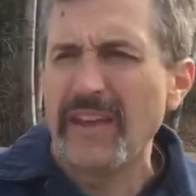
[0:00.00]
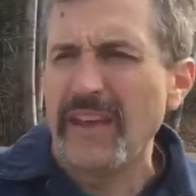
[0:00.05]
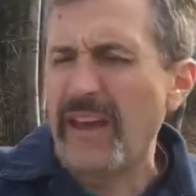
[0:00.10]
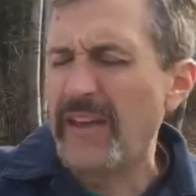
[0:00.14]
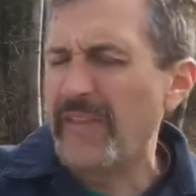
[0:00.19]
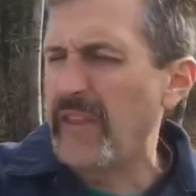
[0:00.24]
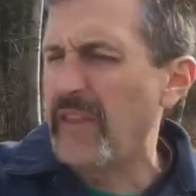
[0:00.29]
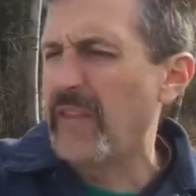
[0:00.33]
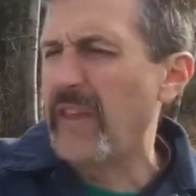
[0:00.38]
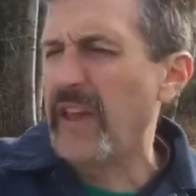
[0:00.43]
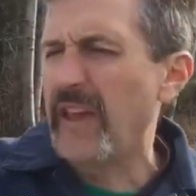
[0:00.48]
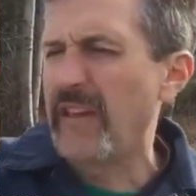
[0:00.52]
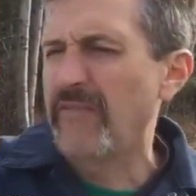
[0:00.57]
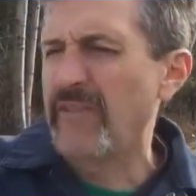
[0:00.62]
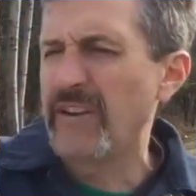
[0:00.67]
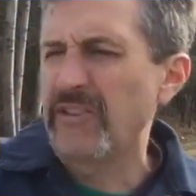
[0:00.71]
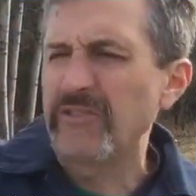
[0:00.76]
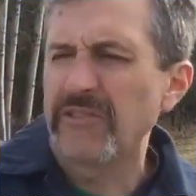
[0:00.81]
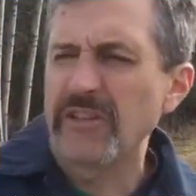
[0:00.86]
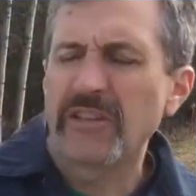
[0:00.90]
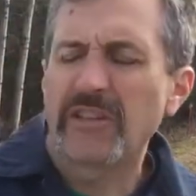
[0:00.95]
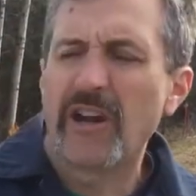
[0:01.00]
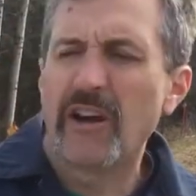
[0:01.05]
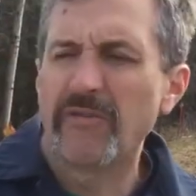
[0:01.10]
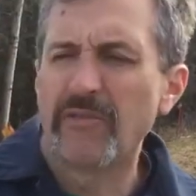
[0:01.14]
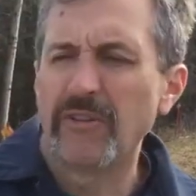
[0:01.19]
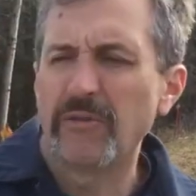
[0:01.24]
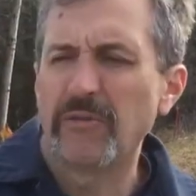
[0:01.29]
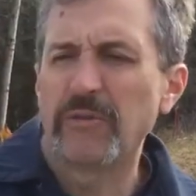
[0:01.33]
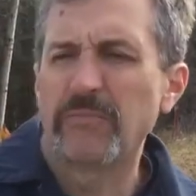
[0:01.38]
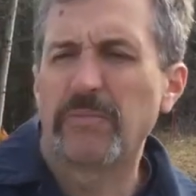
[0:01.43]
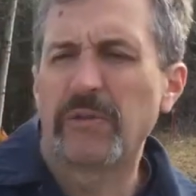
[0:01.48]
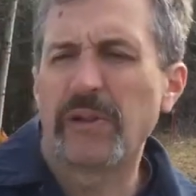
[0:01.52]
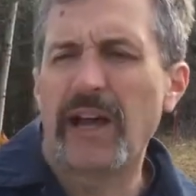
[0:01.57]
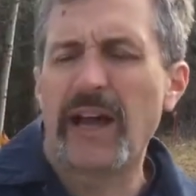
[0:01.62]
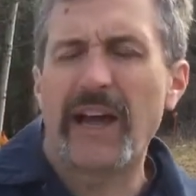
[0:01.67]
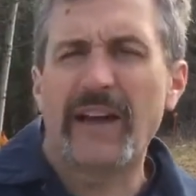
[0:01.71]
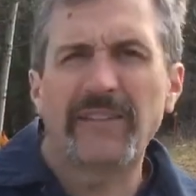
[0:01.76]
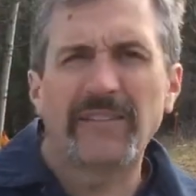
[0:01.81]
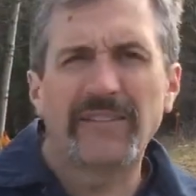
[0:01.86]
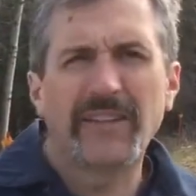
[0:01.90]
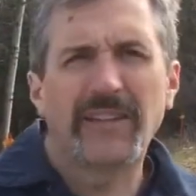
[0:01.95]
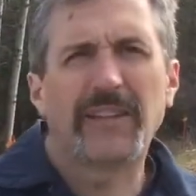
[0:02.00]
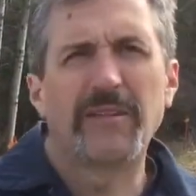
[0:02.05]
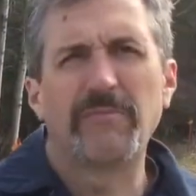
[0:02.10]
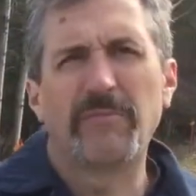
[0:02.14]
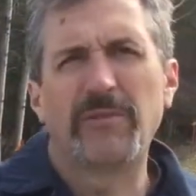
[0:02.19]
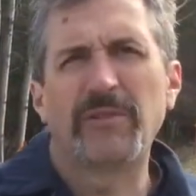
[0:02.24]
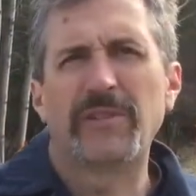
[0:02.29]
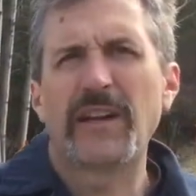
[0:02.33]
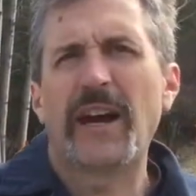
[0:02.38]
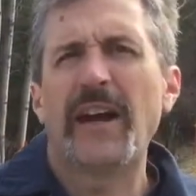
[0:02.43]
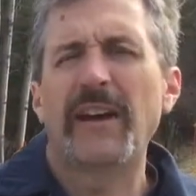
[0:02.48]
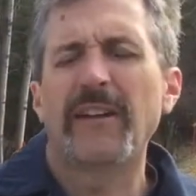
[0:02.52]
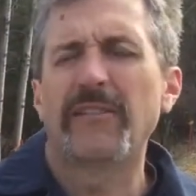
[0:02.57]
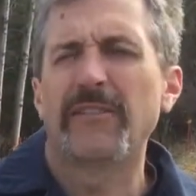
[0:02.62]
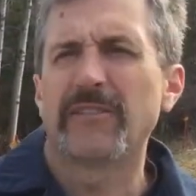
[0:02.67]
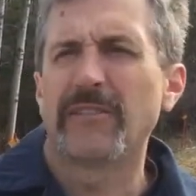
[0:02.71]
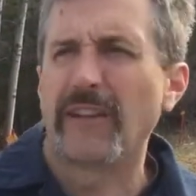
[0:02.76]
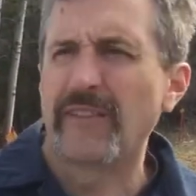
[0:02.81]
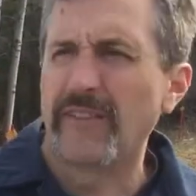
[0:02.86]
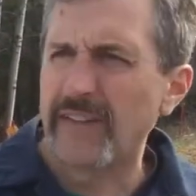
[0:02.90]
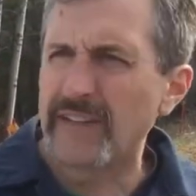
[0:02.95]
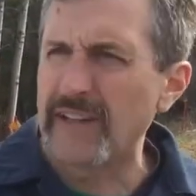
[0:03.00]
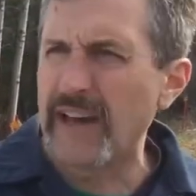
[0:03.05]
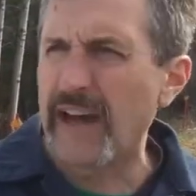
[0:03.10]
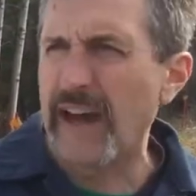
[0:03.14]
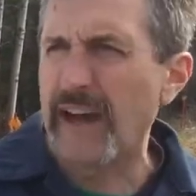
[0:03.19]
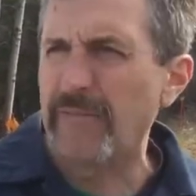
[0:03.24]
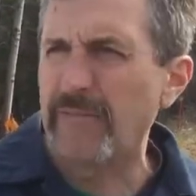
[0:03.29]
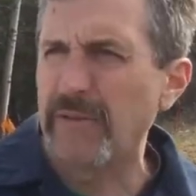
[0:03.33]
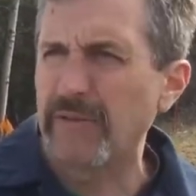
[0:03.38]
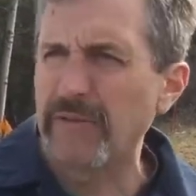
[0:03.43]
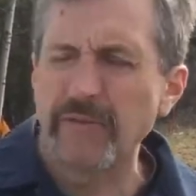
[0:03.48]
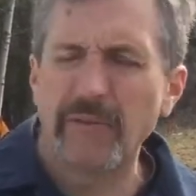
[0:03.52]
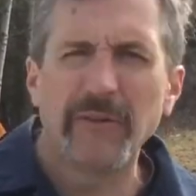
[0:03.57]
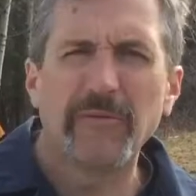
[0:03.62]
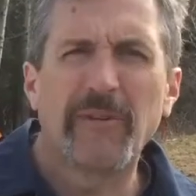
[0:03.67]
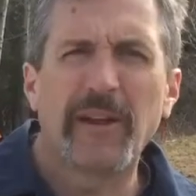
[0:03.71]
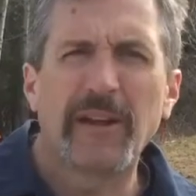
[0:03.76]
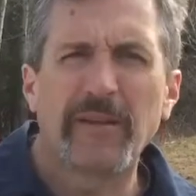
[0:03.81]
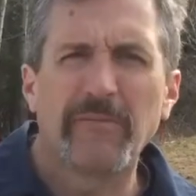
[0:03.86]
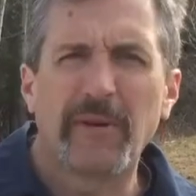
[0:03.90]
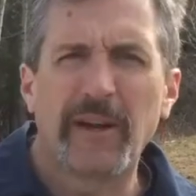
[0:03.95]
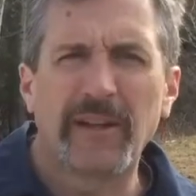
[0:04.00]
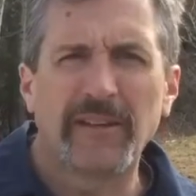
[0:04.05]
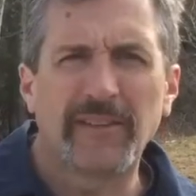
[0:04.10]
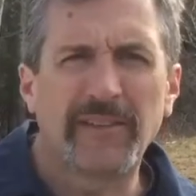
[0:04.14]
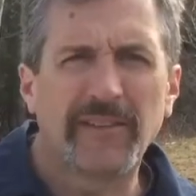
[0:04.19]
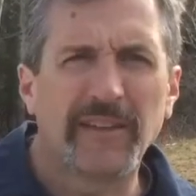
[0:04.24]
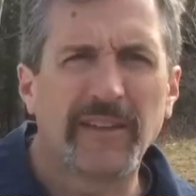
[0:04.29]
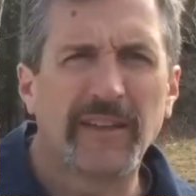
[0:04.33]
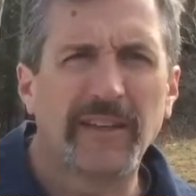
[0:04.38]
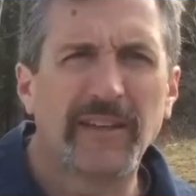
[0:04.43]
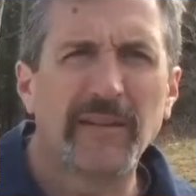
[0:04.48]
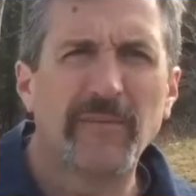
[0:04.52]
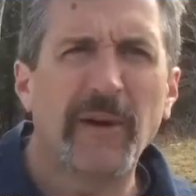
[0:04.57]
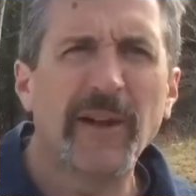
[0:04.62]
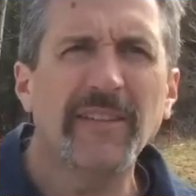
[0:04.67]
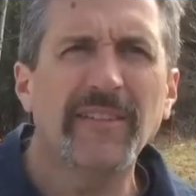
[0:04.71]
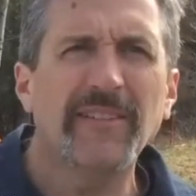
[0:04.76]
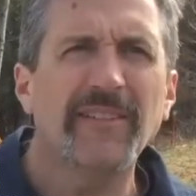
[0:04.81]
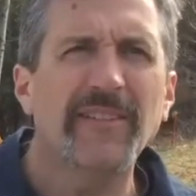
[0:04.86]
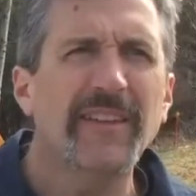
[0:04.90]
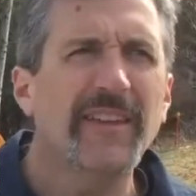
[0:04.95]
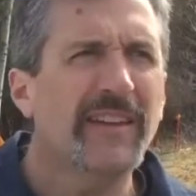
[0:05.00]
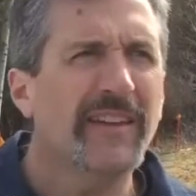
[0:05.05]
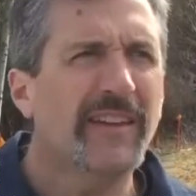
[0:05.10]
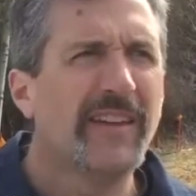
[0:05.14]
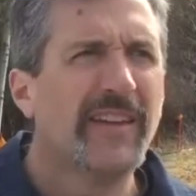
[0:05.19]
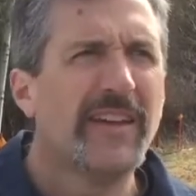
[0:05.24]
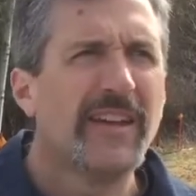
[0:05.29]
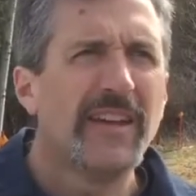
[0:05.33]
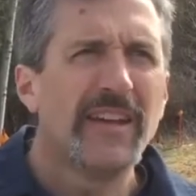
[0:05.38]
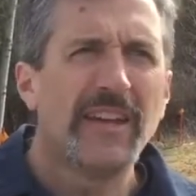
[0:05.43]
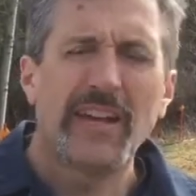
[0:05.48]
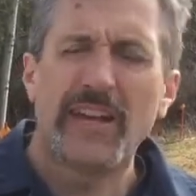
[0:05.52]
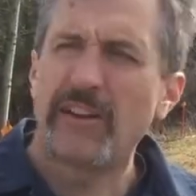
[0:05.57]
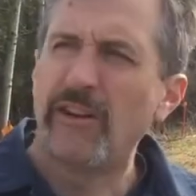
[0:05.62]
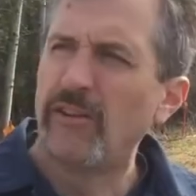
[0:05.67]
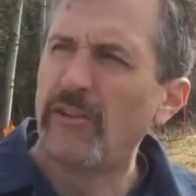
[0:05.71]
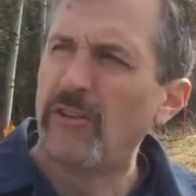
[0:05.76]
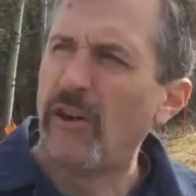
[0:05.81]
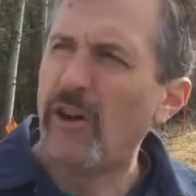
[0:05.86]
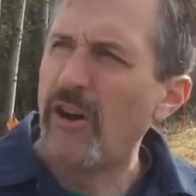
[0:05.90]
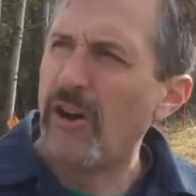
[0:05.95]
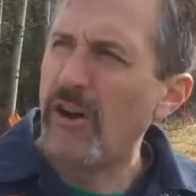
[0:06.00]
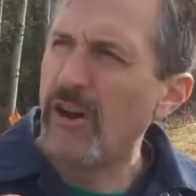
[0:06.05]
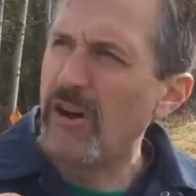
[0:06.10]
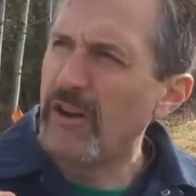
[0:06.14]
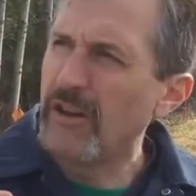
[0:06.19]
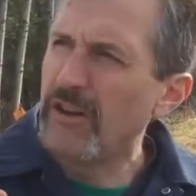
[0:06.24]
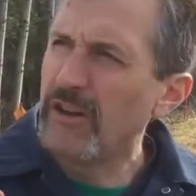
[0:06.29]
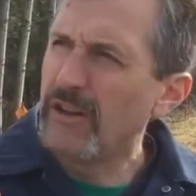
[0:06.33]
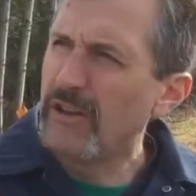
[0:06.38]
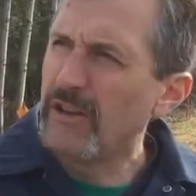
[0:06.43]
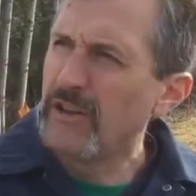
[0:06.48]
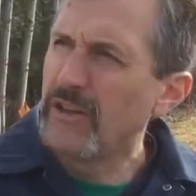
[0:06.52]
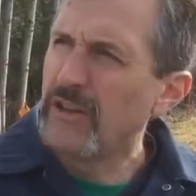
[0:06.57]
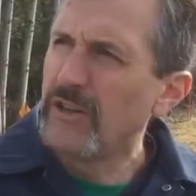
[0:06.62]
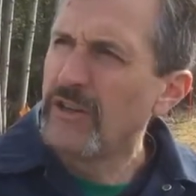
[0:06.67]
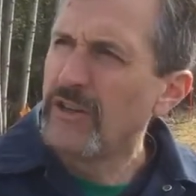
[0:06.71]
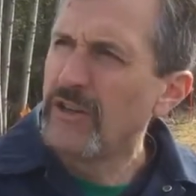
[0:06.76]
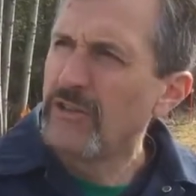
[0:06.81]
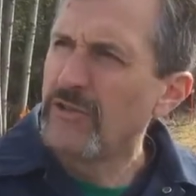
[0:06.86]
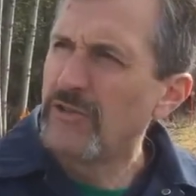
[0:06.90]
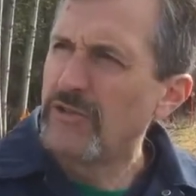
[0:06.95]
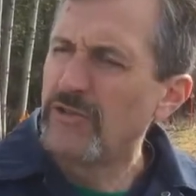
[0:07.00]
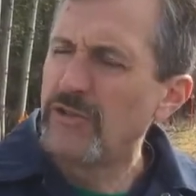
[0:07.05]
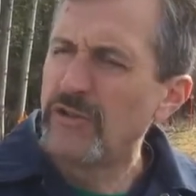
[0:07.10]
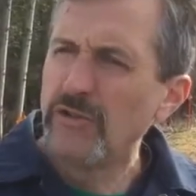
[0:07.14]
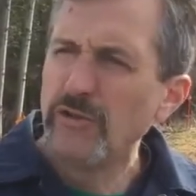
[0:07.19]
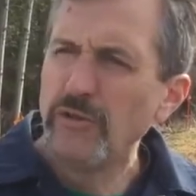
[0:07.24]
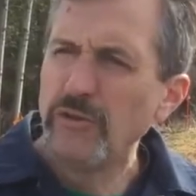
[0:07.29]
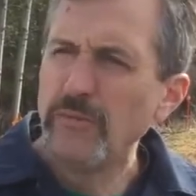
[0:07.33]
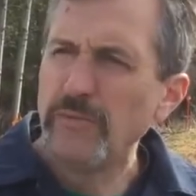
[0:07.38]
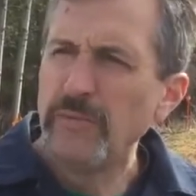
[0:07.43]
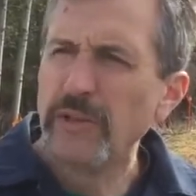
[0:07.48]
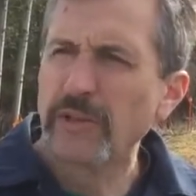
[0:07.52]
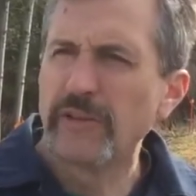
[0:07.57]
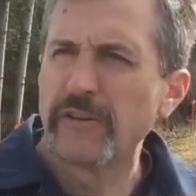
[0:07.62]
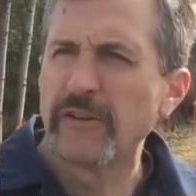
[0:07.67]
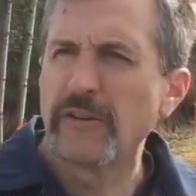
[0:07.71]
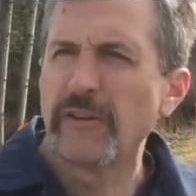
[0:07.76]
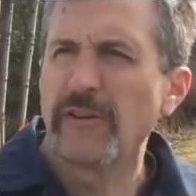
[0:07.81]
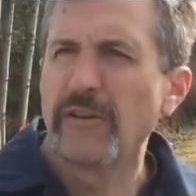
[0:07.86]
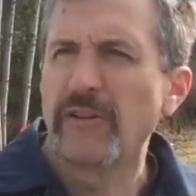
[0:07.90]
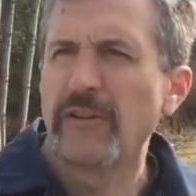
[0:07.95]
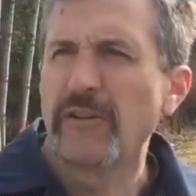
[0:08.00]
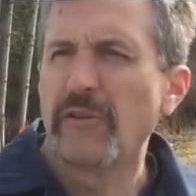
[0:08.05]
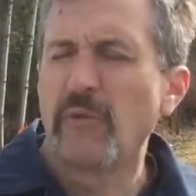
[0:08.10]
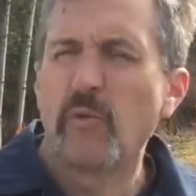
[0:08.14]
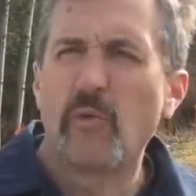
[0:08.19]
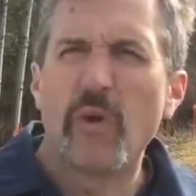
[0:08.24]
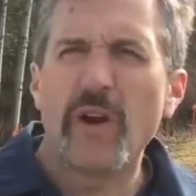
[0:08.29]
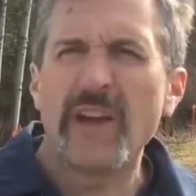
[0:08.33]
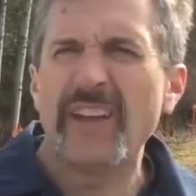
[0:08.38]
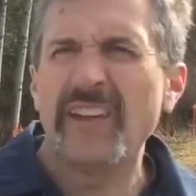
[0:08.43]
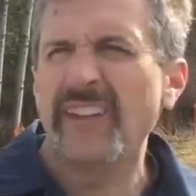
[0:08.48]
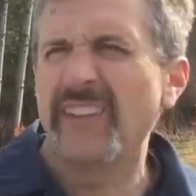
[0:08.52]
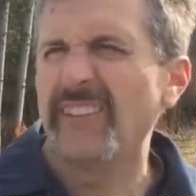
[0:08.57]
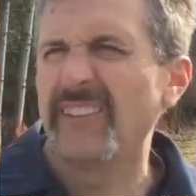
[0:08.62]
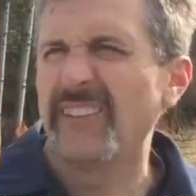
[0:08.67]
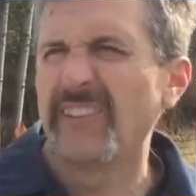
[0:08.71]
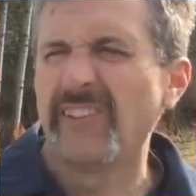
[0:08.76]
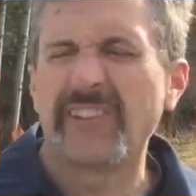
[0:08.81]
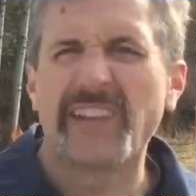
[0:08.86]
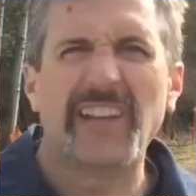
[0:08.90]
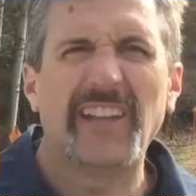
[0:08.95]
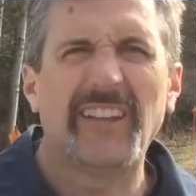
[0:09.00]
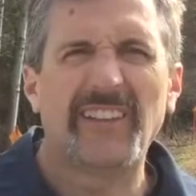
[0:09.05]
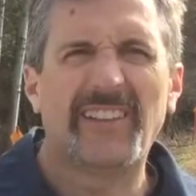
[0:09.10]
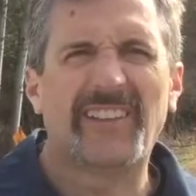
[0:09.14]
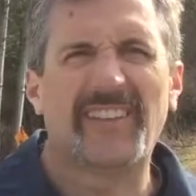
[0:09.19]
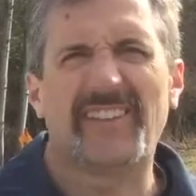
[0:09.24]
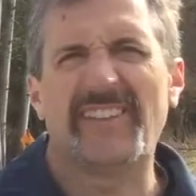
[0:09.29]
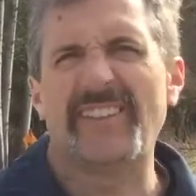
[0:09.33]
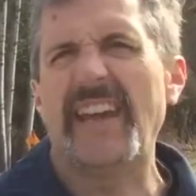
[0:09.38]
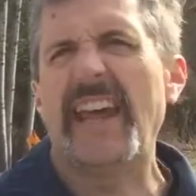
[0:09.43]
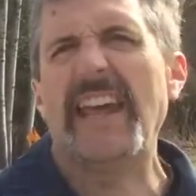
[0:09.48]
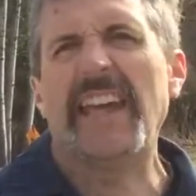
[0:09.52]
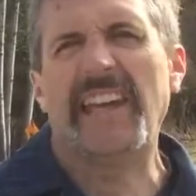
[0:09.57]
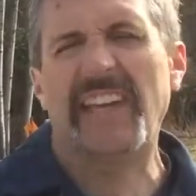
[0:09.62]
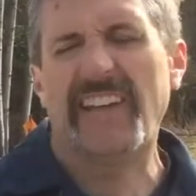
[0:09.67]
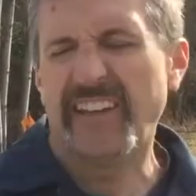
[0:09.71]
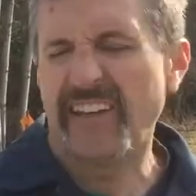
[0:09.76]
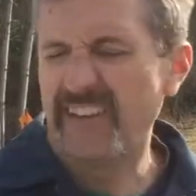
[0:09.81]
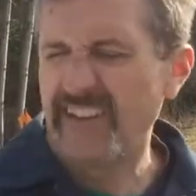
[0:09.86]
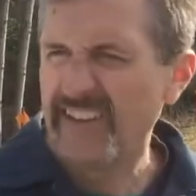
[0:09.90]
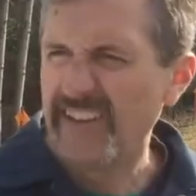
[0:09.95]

and then they eventually cover it with plastic and put tires on the top. That's one way you might see it. You might see it in a long tubular white looking snake.